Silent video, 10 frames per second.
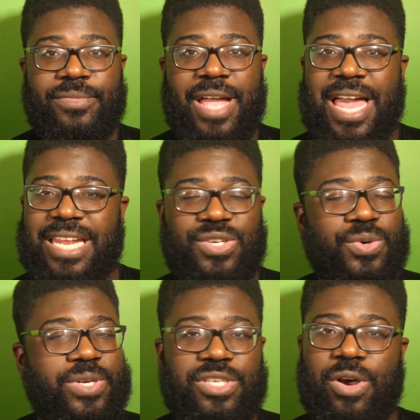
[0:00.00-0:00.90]
And he
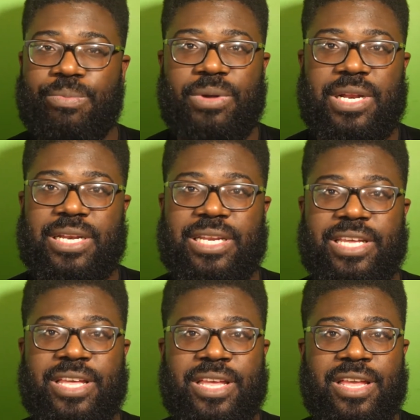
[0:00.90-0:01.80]
took his goal
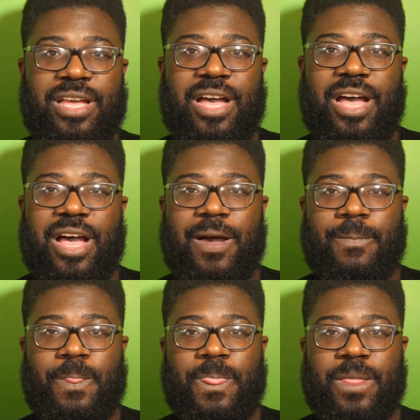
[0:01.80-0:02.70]
brilliantly.
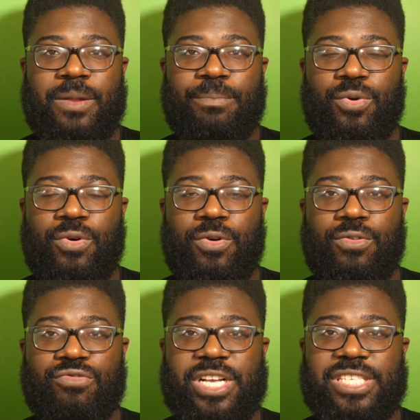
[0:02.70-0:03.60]
Ball
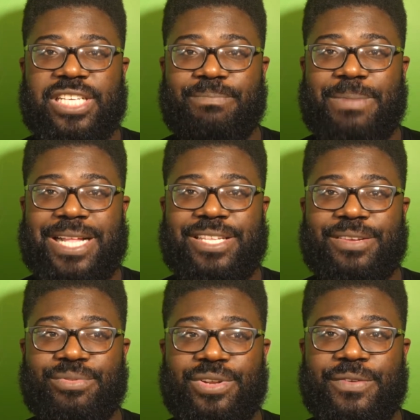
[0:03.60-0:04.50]
ricocheted back to
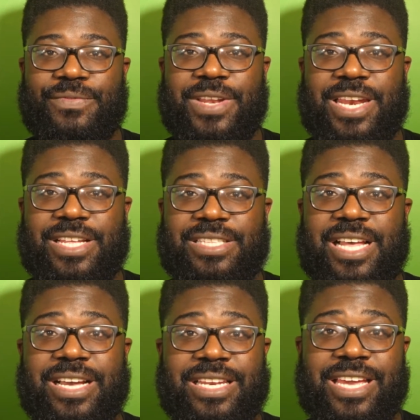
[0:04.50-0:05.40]
Bruno Fernandes,
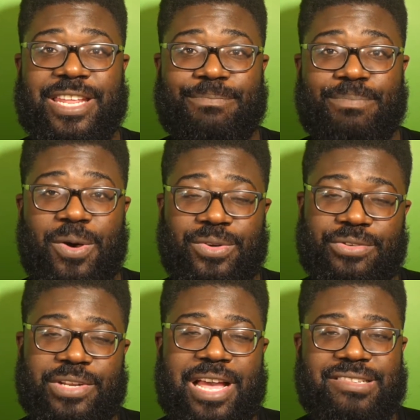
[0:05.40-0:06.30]
luckily, and he poked it
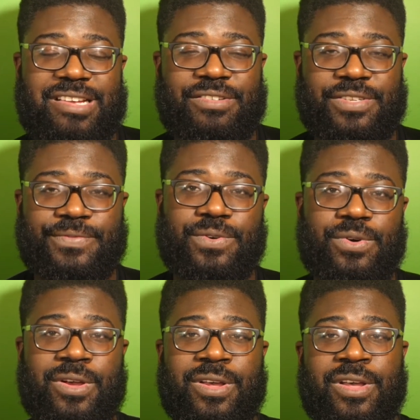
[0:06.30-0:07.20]
with the outside of his
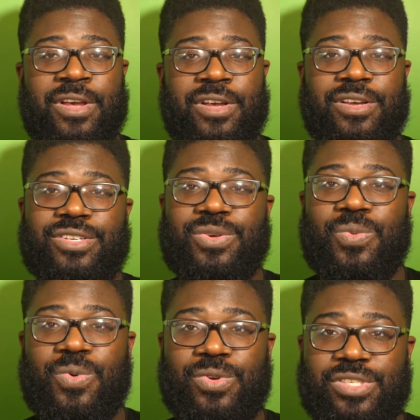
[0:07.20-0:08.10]
foot
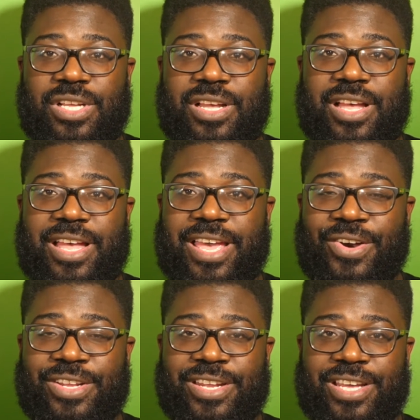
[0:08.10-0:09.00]
towards
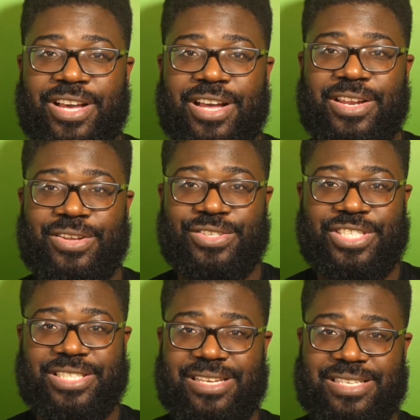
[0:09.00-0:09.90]
Odion Ighalo,
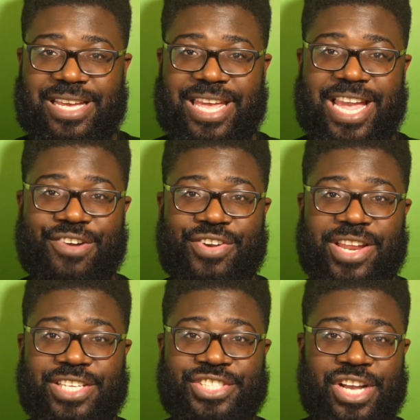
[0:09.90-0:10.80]
just outside the area,
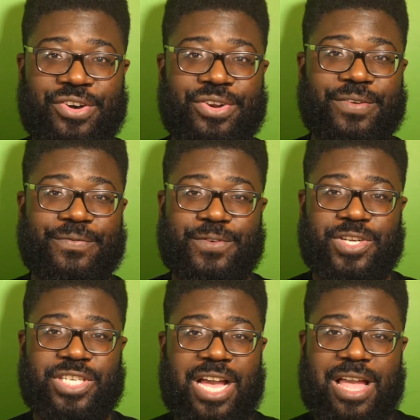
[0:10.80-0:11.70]
and he juggled it 3
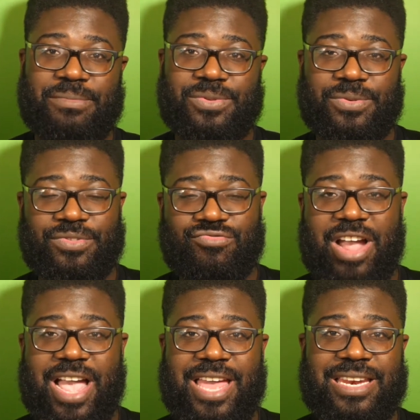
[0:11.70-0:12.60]
times with his
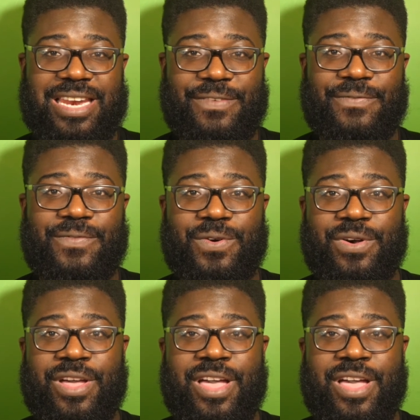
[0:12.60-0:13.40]
right and left foot,